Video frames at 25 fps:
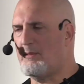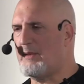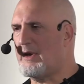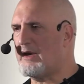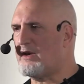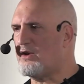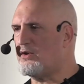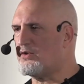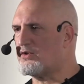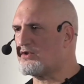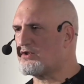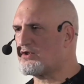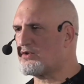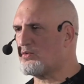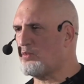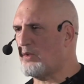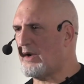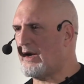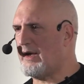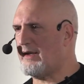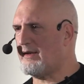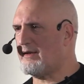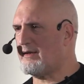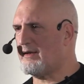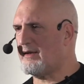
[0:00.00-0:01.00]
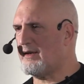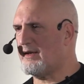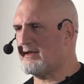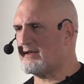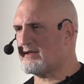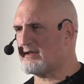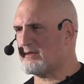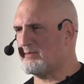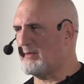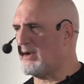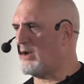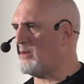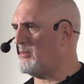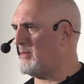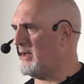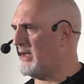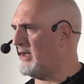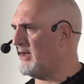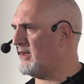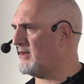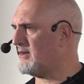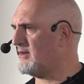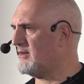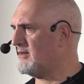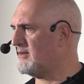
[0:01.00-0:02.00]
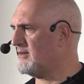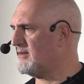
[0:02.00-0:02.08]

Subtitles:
make you sweat and smell bad.